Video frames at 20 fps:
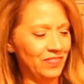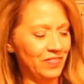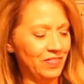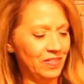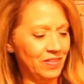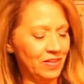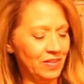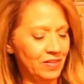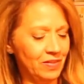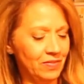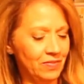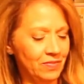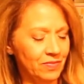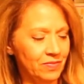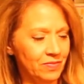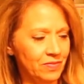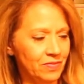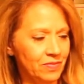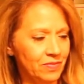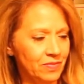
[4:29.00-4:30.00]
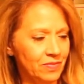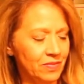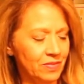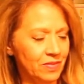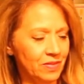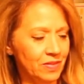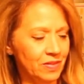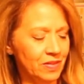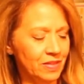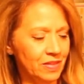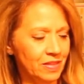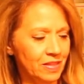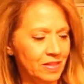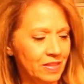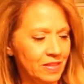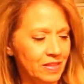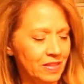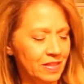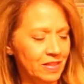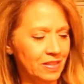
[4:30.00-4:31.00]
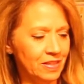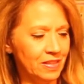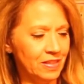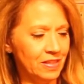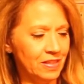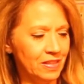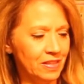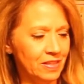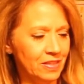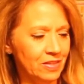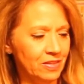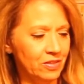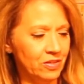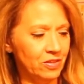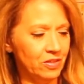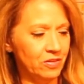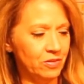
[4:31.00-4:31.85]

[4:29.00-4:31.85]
The person shown says nothing.